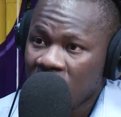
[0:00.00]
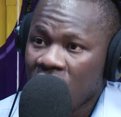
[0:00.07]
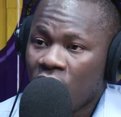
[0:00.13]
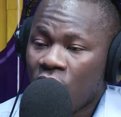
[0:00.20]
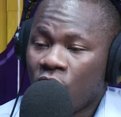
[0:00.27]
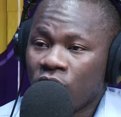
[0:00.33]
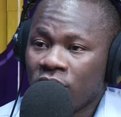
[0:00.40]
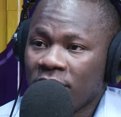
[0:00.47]

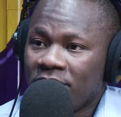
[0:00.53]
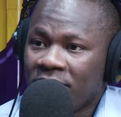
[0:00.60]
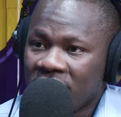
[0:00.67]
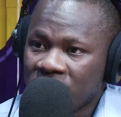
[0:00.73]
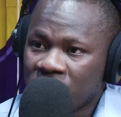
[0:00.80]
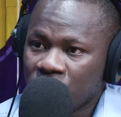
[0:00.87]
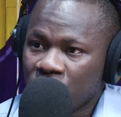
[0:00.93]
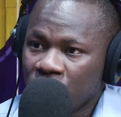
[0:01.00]
on a
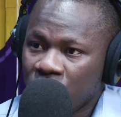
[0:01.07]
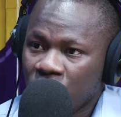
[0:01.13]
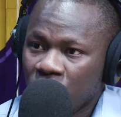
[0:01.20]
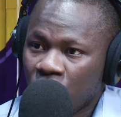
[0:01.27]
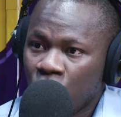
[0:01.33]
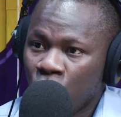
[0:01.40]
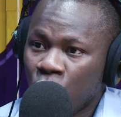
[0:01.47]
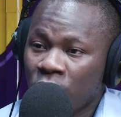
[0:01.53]
person
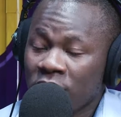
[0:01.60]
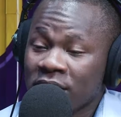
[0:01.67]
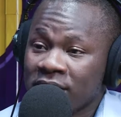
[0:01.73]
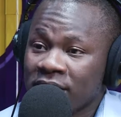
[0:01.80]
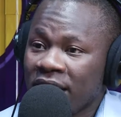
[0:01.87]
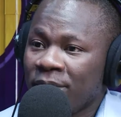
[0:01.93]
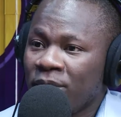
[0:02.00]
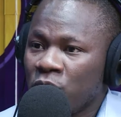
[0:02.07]
who
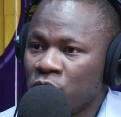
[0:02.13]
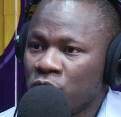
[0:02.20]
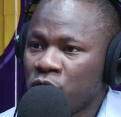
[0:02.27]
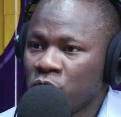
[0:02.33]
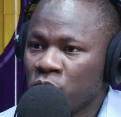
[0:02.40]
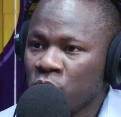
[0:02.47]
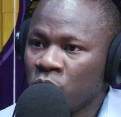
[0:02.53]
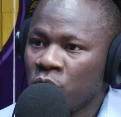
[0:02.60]
is able
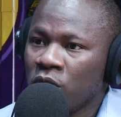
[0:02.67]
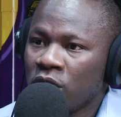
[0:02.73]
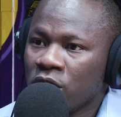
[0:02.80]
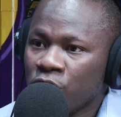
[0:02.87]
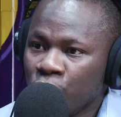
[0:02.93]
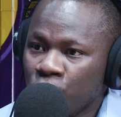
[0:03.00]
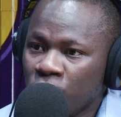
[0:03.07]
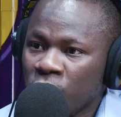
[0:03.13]
to
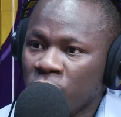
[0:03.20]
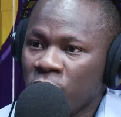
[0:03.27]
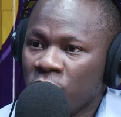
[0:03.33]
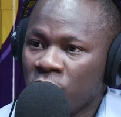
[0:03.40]
do